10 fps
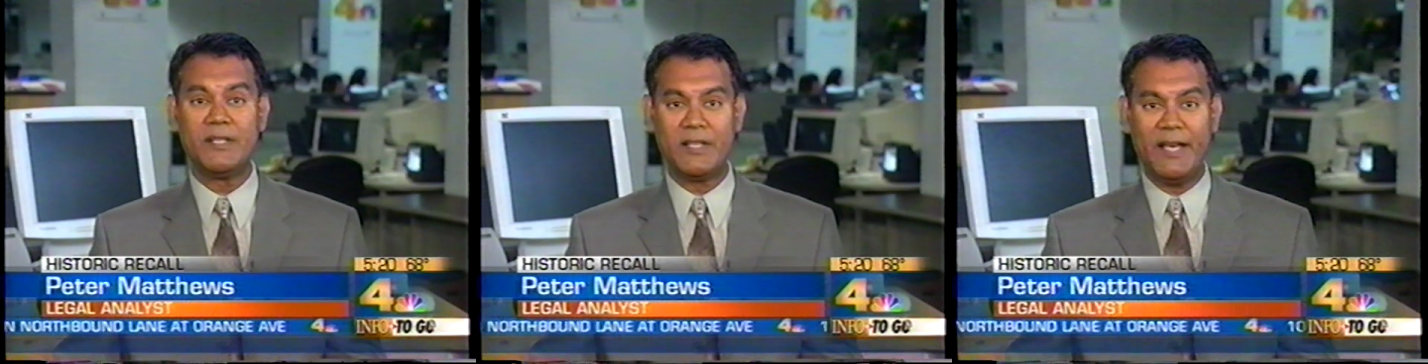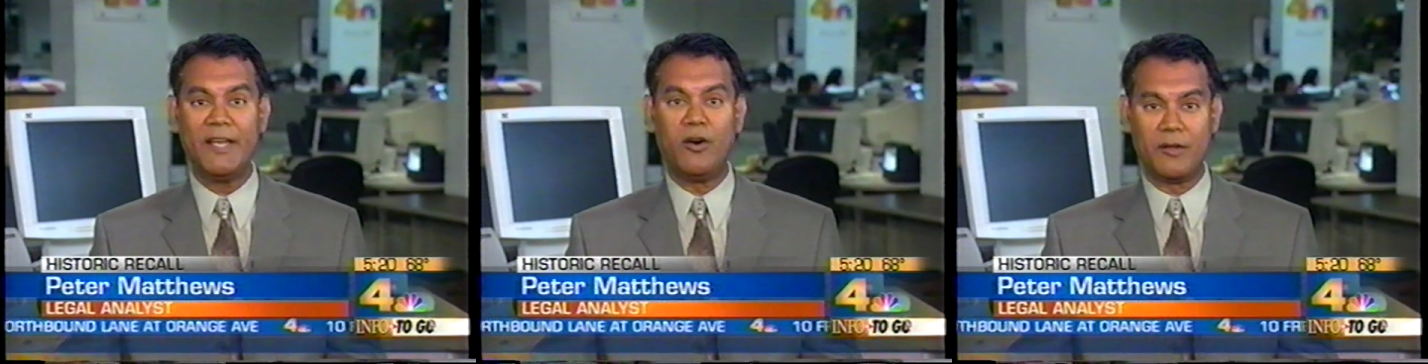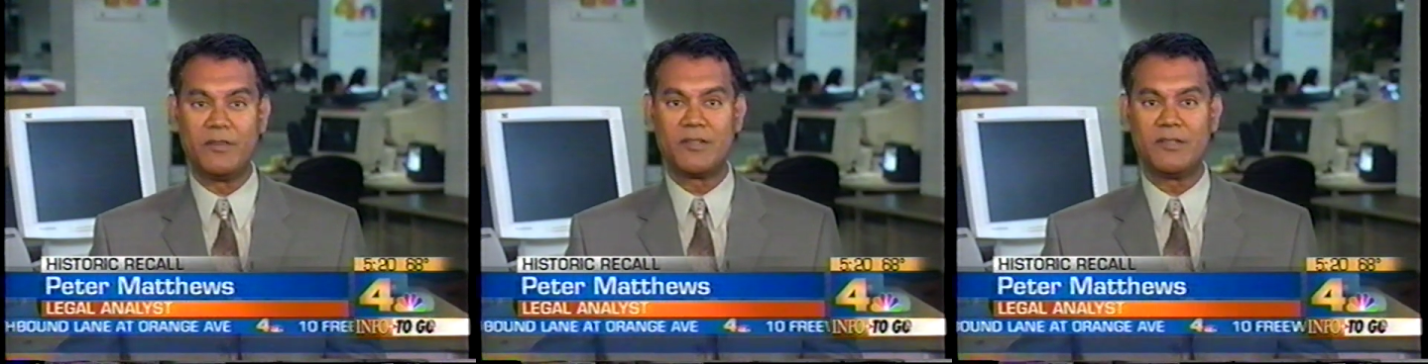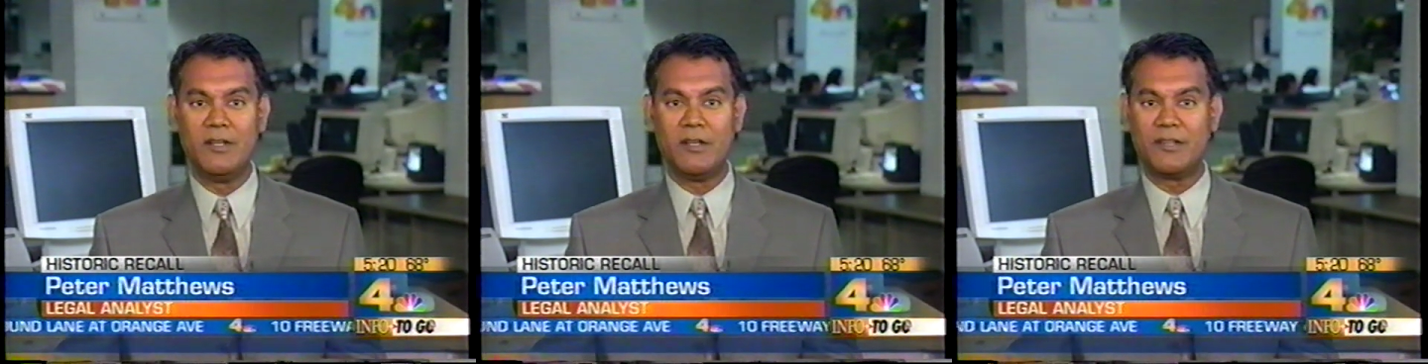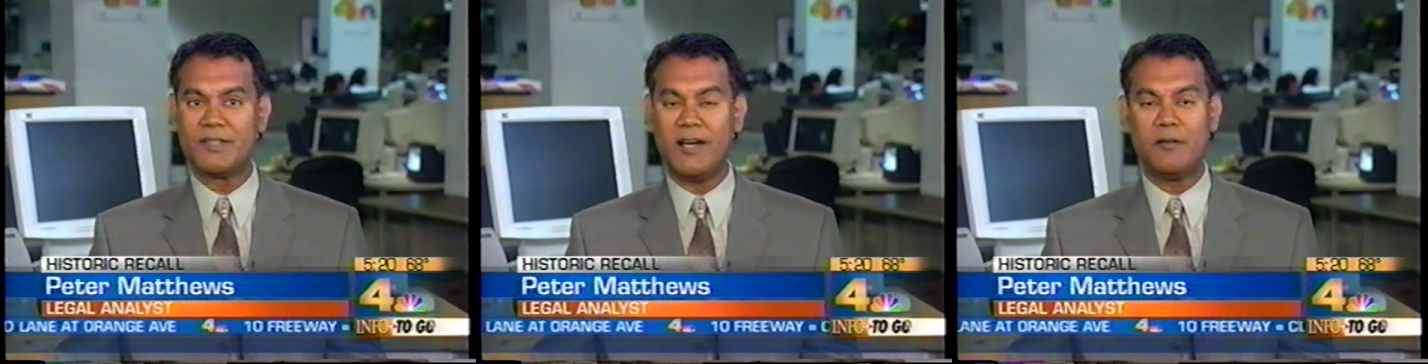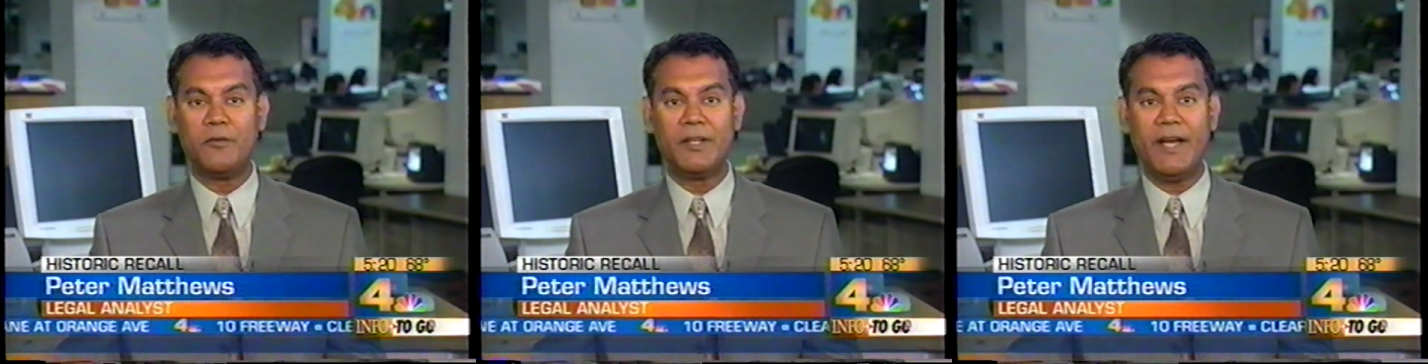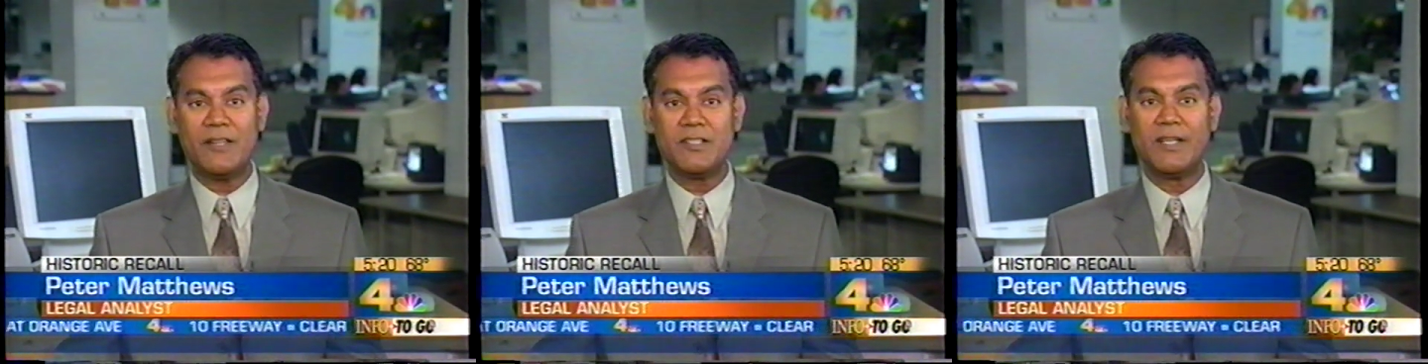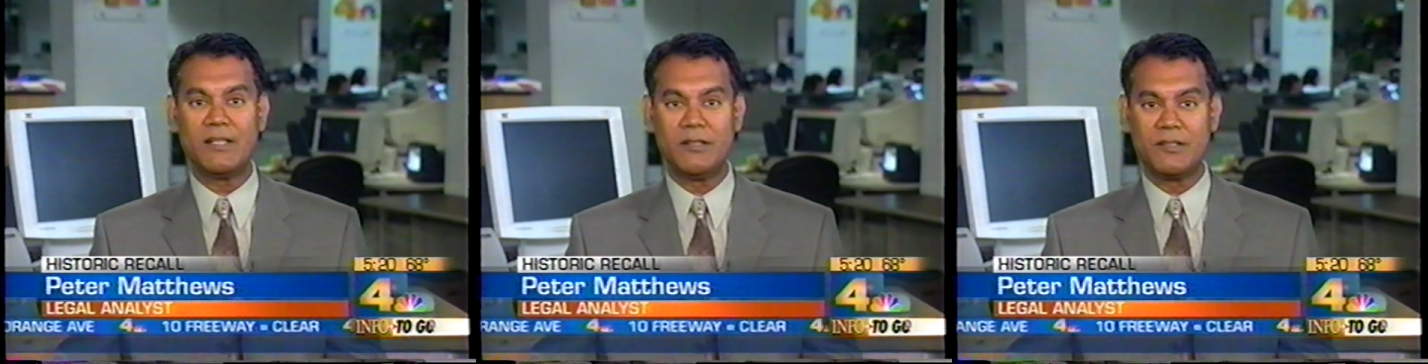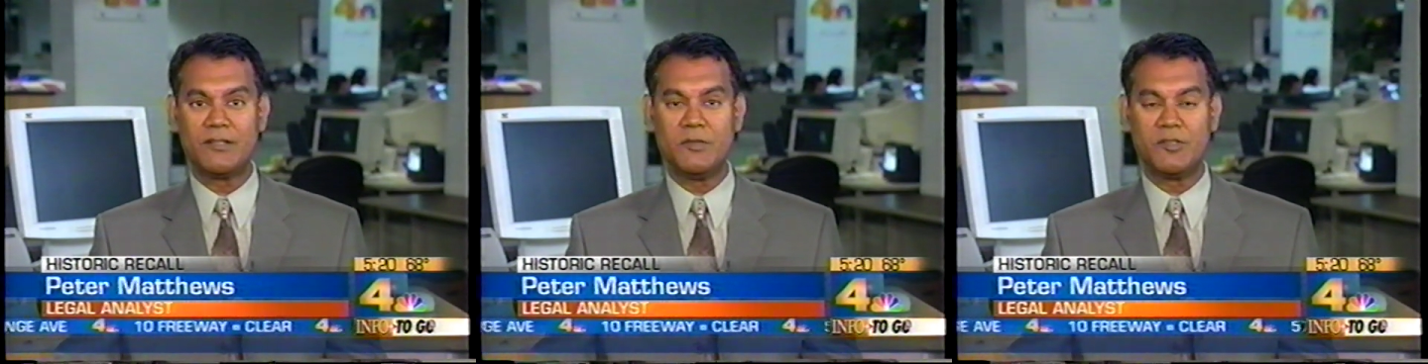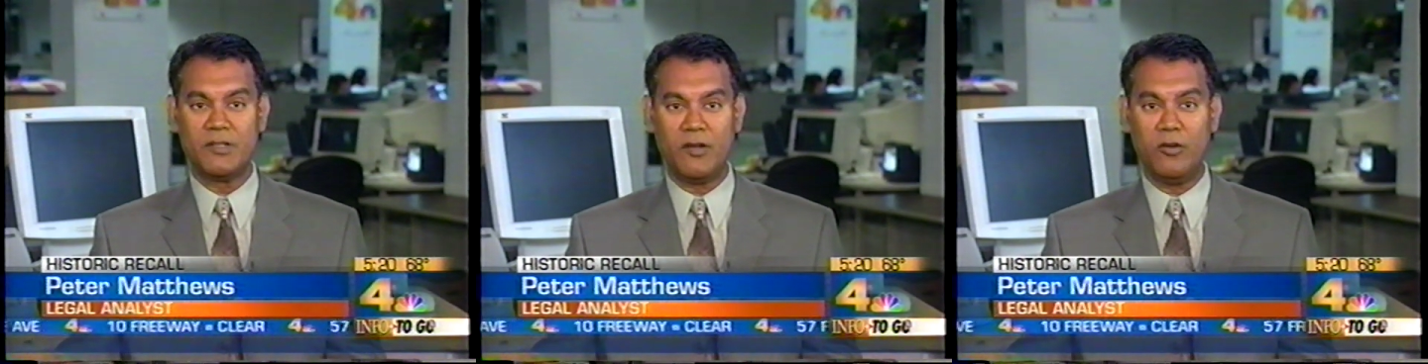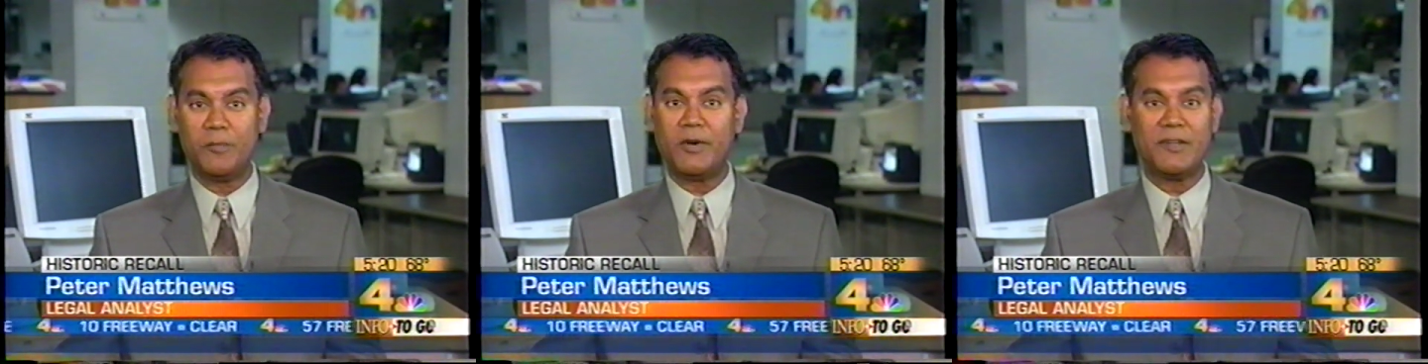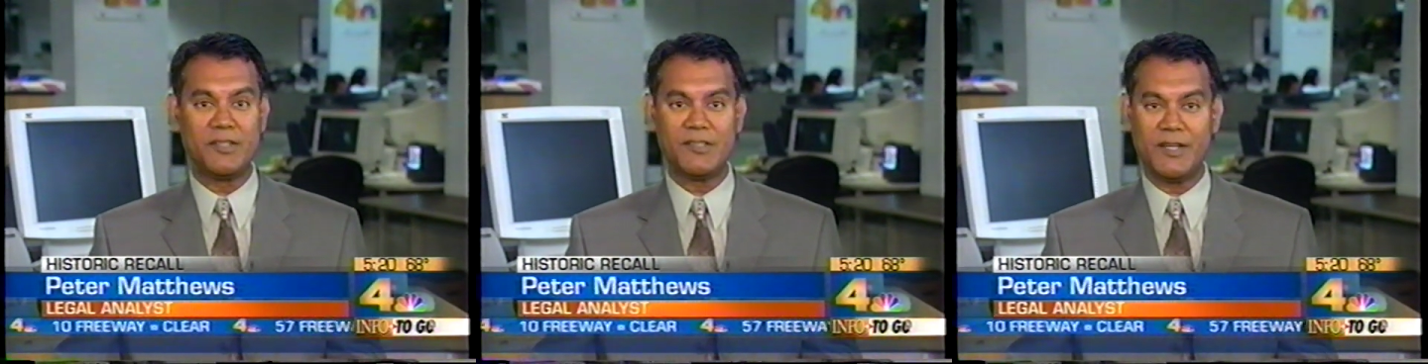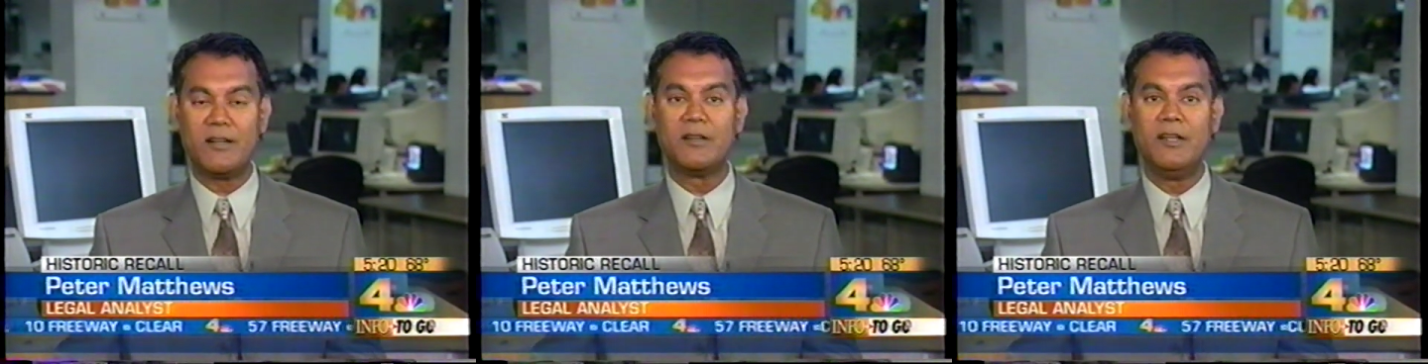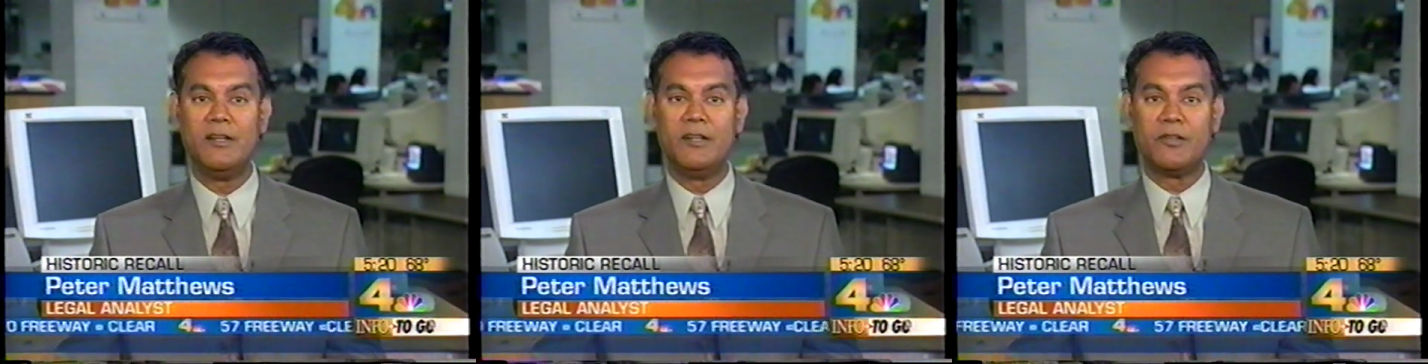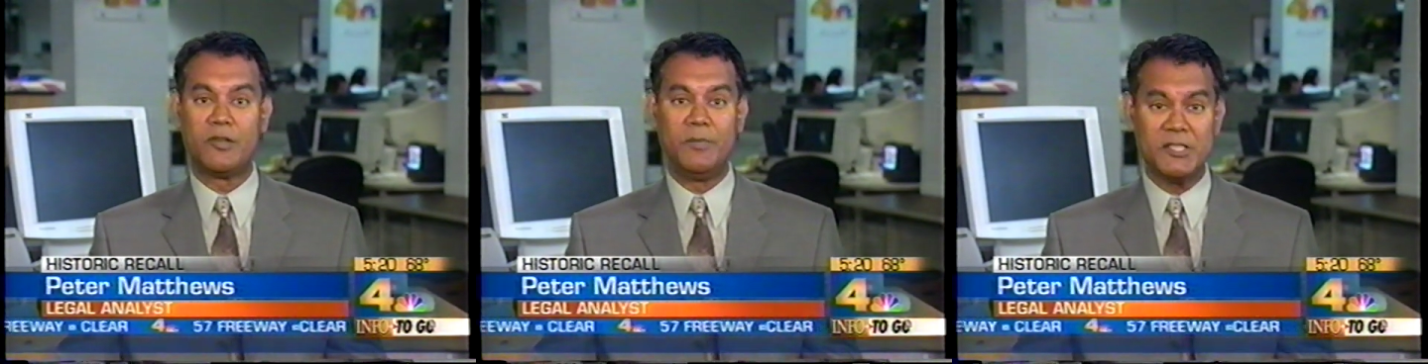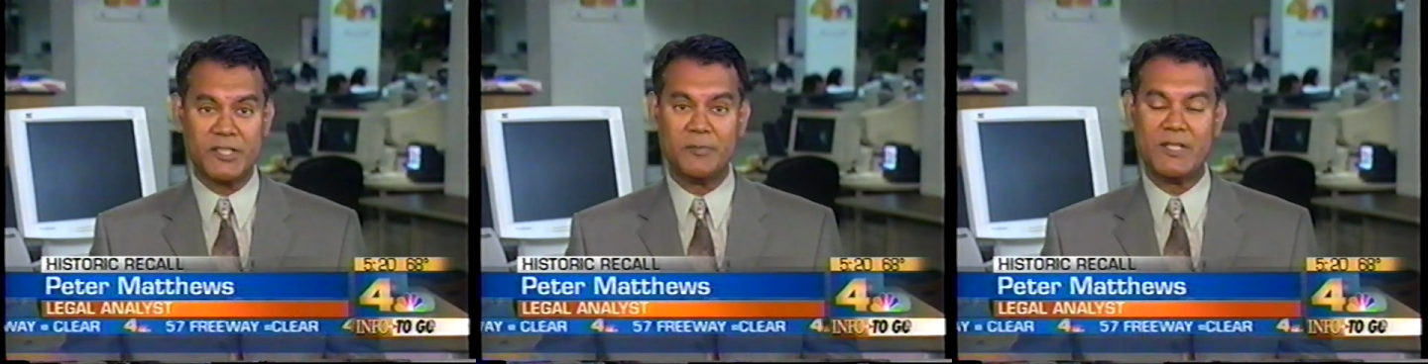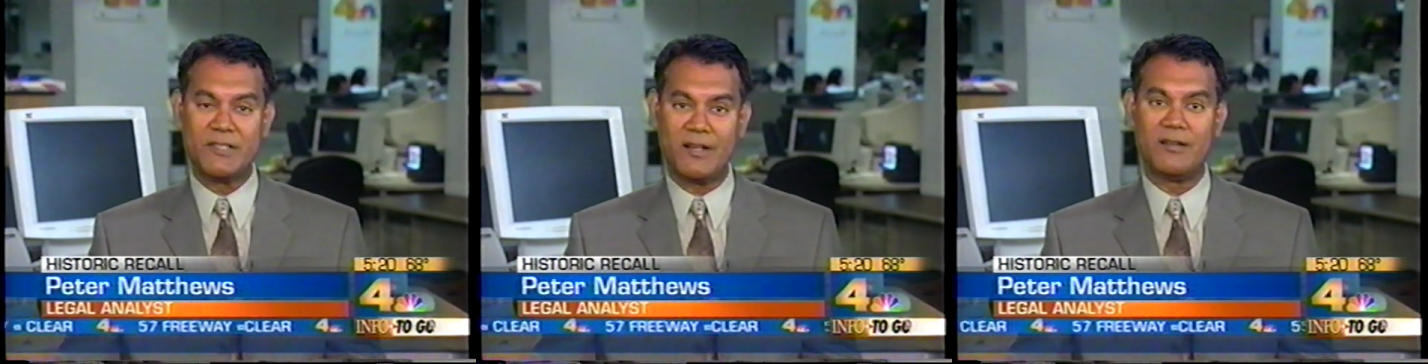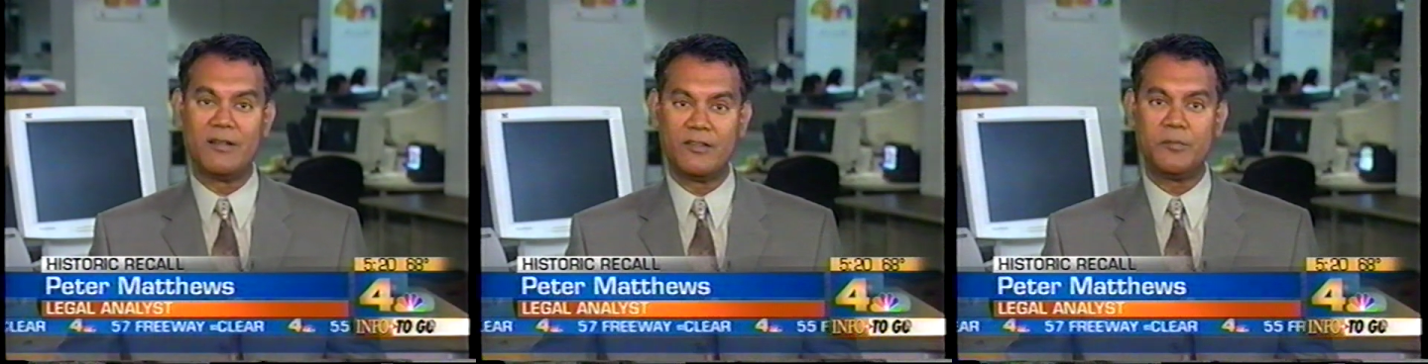be delaying all of this because California has to get its, its, the whole process settled so the budget can be settled.